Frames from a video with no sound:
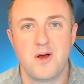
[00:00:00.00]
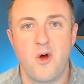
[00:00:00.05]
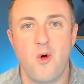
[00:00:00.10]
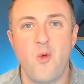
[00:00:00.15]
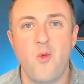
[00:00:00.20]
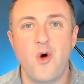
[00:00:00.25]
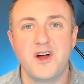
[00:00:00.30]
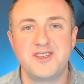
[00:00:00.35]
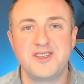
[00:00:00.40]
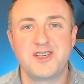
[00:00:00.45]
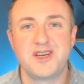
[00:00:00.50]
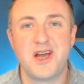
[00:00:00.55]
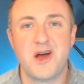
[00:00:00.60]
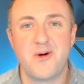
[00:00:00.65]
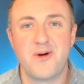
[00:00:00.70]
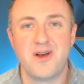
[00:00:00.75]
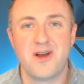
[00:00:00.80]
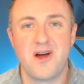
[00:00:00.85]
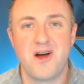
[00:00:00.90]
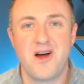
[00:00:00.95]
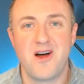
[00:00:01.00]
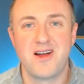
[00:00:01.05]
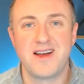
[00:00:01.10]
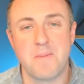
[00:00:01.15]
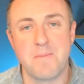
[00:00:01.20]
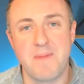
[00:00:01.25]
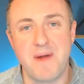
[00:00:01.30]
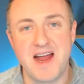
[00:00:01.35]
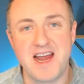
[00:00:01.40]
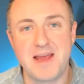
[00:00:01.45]
What's going on?
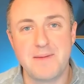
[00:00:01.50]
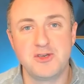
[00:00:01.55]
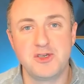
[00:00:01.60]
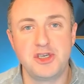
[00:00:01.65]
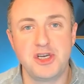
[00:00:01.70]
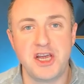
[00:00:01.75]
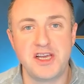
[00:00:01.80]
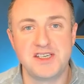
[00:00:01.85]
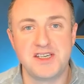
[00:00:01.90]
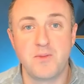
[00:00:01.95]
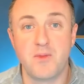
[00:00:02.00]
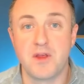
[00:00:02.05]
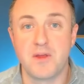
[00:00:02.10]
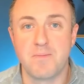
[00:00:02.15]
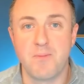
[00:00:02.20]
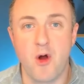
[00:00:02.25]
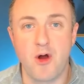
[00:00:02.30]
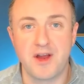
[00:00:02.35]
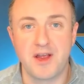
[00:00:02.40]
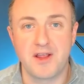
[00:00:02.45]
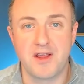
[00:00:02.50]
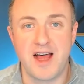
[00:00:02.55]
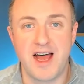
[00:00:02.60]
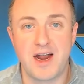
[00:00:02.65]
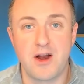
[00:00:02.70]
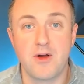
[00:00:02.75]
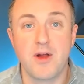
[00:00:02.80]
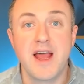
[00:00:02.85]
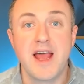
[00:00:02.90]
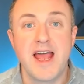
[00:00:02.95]
My name's Jason with Market
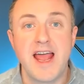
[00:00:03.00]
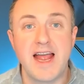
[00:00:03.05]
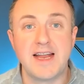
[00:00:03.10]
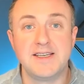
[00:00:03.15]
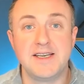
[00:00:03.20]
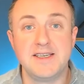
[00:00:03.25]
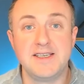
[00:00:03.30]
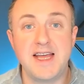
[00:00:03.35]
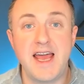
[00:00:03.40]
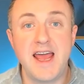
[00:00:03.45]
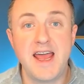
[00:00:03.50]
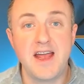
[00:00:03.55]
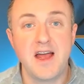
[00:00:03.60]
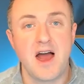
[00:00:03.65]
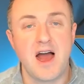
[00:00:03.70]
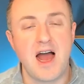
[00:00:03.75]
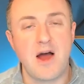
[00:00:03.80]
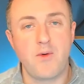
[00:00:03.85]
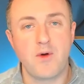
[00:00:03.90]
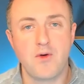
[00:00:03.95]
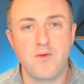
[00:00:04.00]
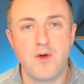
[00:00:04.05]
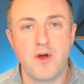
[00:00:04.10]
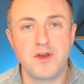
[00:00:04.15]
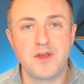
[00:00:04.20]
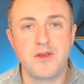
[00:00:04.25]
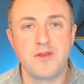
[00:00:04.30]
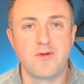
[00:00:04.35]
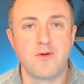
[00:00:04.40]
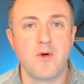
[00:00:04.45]
Ladder, and today I want to run
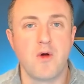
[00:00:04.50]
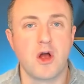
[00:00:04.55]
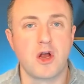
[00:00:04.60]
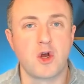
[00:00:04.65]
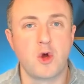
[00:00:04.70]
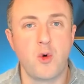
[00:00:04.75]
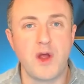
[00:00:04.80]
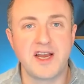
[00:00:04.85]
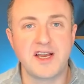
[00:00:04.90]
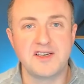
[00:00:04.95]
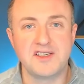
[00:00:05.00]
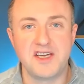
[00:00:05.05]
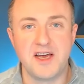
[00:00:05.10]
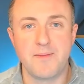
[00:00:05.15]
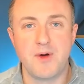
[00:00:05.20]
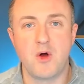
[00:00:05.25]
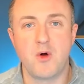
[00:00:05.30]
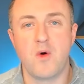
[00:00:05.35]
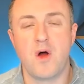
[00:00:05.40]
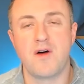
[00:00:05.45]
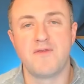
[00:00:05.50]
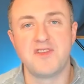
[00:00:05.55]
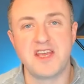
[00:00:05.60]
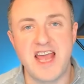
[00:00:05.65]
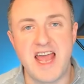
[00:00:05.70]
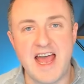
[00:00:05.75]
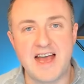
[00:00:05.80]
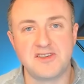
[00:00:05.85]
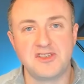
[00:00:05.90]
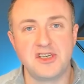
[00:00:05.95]
you through a quick demo of the
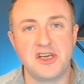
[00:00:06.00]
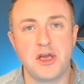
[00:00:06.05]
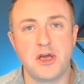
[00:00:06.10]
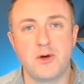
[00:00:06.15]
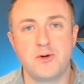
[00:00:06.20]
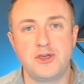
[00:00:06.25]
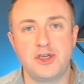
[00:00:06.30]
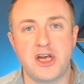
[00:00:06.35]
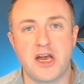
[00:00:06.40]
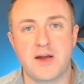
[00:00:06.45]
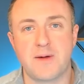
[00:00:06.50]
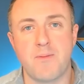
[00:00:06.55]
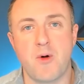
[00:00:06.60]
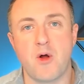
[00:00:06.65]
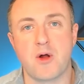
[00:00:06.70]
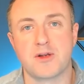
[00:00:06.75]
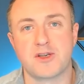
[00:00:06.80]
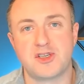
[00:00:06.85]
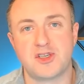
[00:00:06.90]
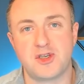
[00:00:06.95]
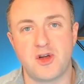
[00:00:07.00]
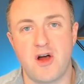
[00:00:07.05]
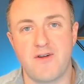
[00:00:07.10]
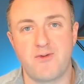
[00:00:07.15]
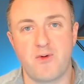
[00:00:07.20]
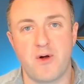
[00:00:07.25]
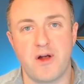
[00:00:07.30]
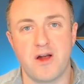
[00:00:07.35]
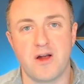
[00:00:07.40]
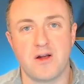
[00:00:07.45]
SEO Checkmark
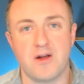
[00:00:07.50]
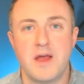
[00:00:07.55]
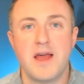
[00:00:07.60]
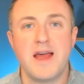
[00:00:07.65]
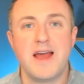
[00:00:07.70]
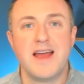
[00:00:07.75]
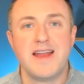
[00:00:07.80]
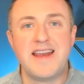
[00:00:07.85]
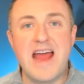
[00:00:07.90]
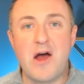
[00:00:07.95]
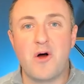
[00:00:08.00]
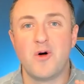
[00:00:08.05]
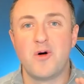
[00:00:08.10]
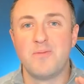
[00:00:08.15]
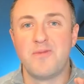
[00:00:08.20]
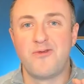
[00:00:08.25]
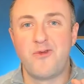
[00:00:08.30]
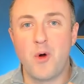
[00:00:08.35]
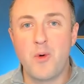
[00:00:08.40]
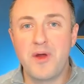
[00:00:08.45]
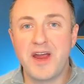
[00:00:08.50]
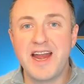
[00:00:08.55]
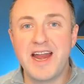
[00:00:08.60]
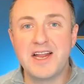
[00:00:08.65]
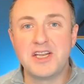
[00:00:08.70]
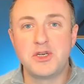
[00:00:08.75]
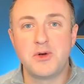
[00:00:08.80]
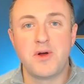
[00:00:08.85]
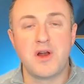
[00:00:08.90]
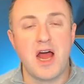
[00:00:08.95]
software. Now, before we get
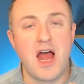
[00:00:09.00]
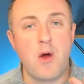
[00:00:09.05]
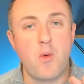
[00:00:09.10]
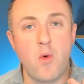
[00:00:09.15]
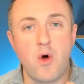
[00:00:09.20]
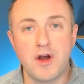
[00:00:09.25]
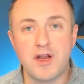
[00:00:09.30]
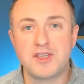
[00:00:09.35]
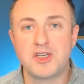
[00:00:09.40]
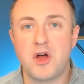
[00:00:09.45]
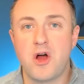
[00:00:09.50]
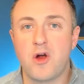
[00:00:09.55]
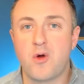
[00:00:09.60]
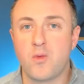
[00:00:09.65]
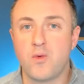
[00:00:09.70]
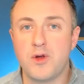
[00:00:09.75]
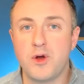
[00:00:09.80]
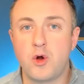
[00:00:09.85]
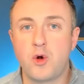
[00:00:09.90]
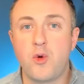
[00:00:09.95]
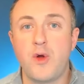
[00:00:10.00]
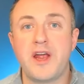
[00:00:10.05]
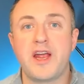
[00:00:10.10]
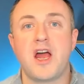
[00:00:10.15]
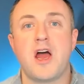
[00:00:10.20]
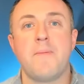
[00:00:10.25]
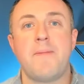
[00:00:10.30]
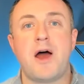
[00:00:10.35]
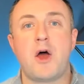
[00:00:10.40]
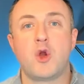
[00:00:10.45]
into it, I want to talk real
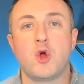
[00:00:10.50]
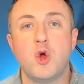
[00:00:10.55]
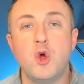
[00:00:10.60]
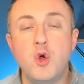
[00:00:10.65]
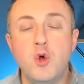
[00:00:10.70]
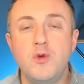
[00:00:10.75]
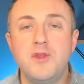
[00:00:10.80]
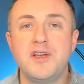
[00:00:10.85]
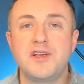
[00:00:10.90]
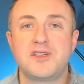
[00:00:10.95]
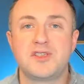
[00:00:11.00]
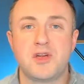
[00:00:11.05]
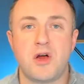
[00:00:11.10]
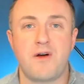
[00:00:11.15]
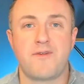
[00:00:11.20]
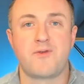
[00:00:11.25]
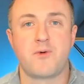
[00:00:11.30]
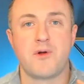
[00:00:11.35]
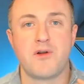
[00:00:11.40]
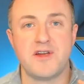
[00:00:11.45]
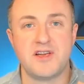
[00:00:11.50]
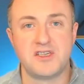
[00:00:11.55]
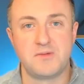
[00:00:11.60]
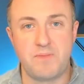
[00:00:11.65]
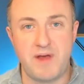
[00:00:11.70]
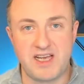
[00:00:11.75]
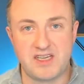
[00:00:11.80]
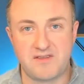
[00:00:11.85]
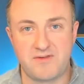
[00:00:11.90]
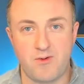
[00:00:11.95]
quick about who this software is
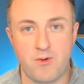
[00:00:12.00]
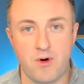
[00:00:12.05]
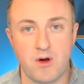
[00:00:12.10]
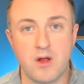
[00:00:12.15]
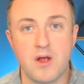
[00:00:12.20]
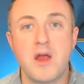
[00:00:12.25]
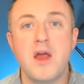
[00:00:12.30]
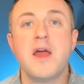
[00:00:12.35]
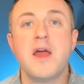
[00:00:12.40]
best for.